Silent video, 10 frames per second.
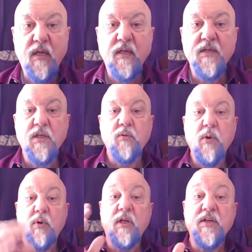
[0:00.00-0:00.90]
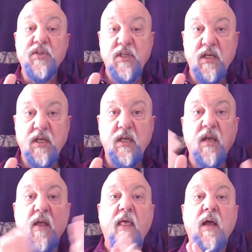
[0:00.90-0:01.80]
is that we were going to see
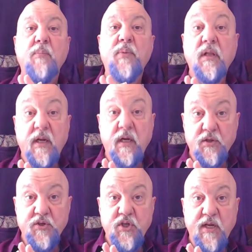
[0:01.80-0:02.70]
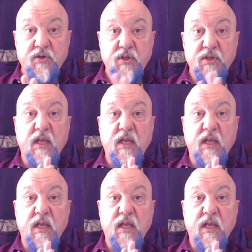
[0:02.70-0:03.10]
political changes